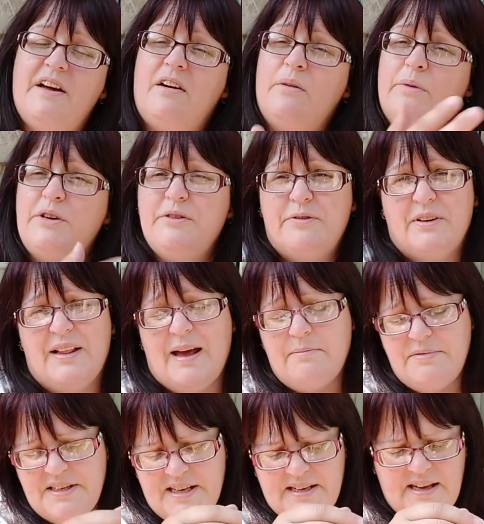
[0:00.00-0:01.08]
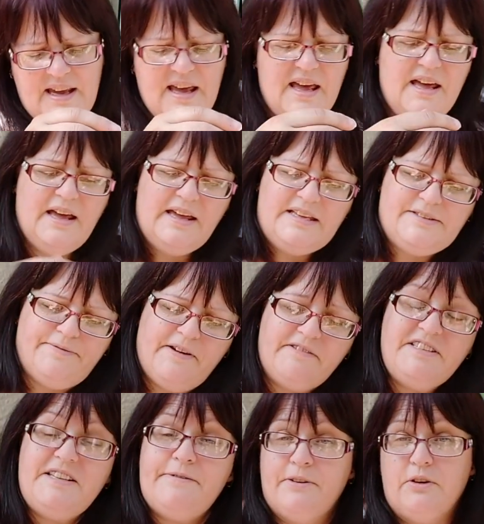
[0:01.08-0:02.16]
When you feel hemmed in, it's very
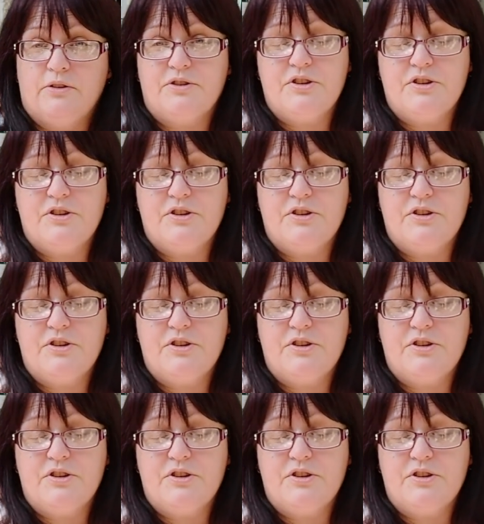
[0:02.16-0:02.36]
difficult